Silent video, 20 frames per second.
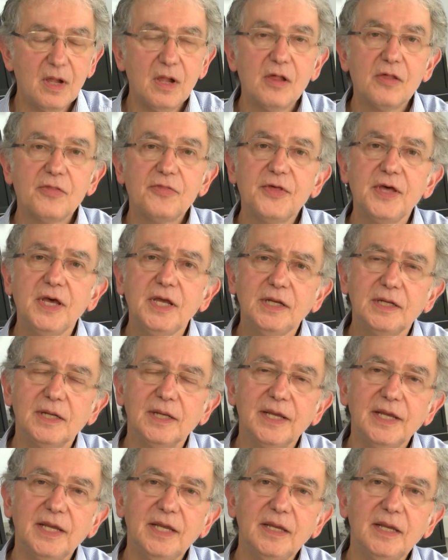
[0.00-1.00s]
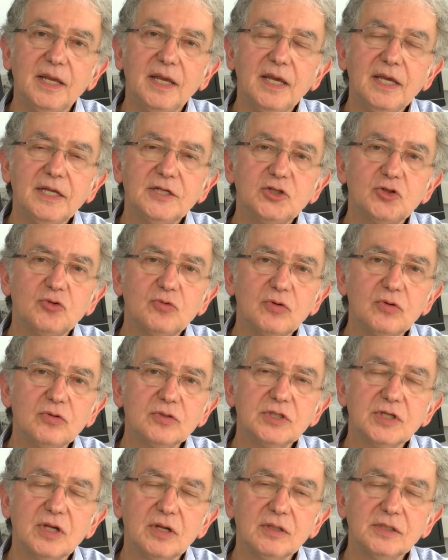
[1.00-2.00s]
Thirdly, it
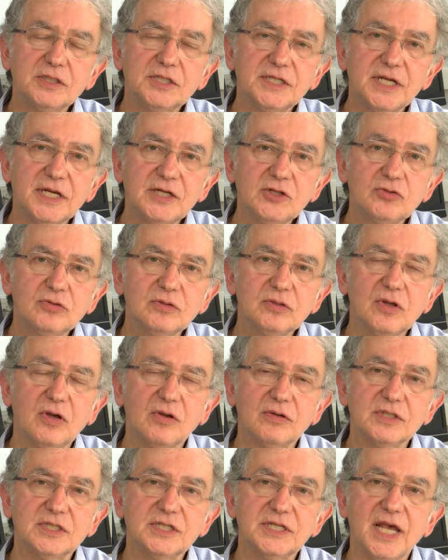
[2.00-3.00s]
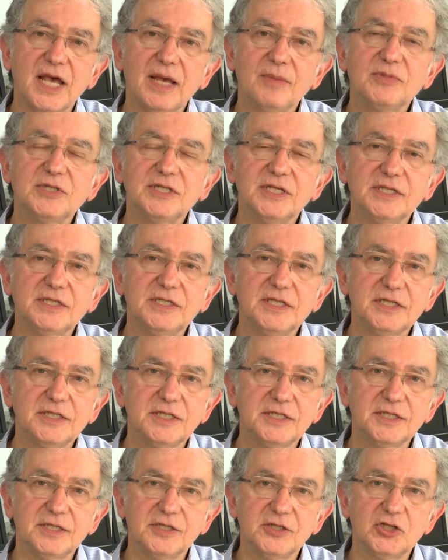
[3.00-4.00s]
draws on central concepts in
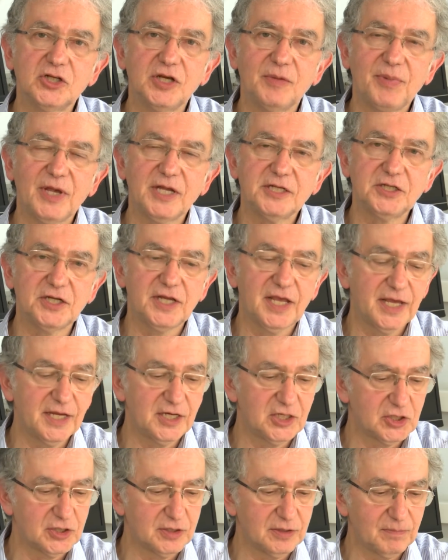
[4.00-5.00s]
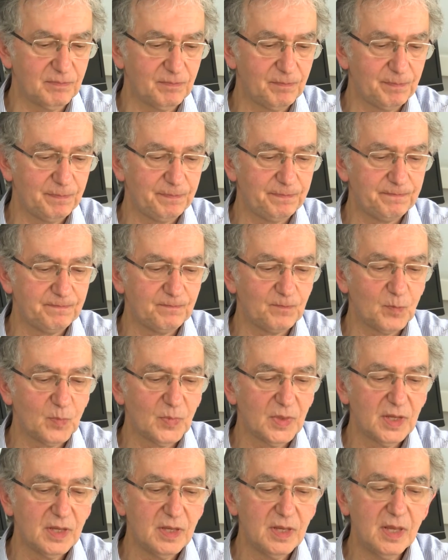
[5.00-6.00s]
citizenship education.
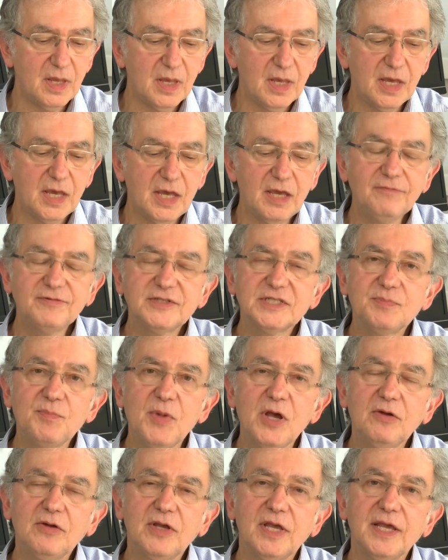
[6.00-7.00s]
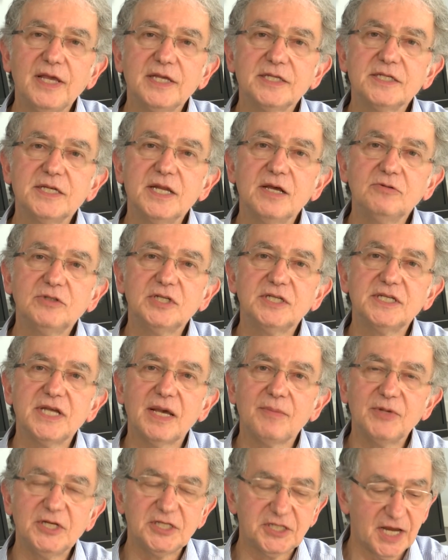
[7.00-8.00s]
If smoking is known to
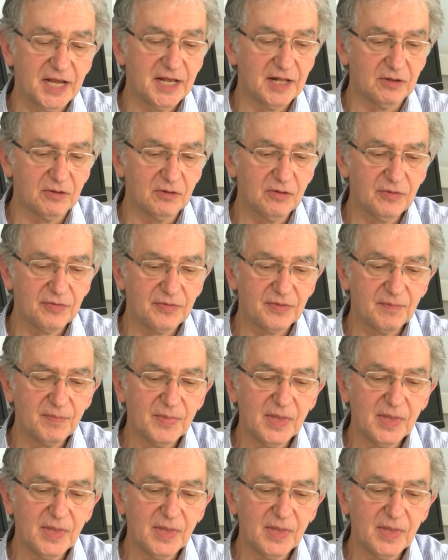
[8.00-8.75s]
damage health,